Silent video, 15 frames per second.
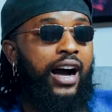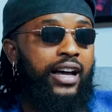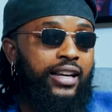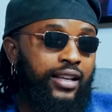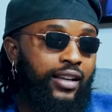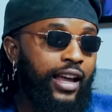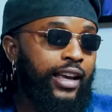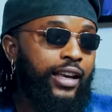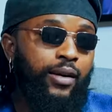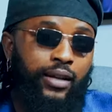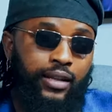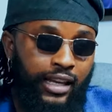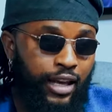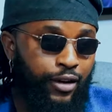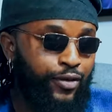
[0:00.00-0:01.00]
And they're like,
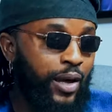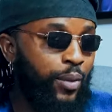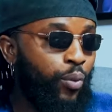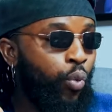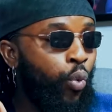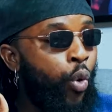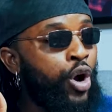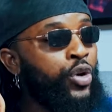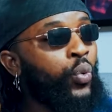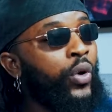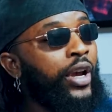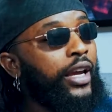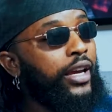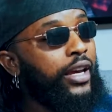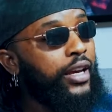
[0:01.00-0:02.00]
they give them one
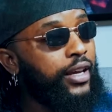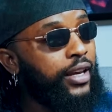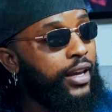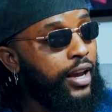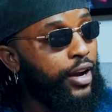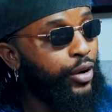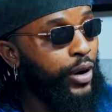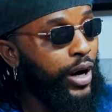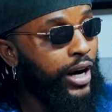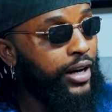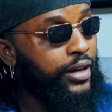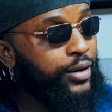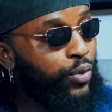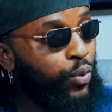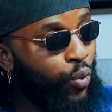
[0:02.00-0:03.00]
week all
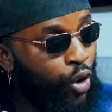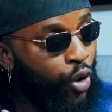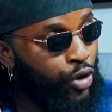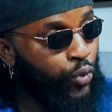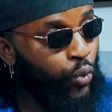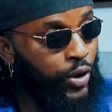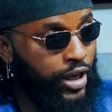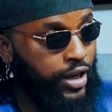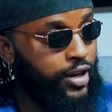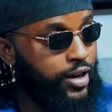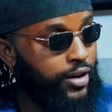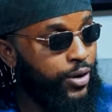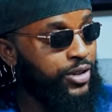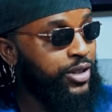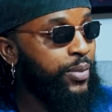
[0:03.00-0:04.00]
right, one week
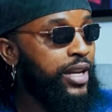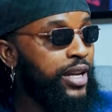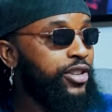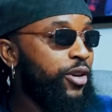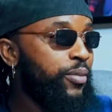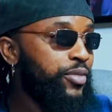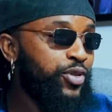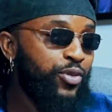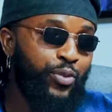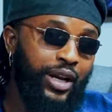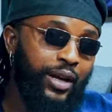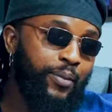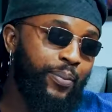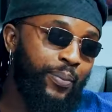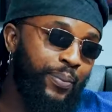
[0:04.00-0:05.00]
ultimatum to bring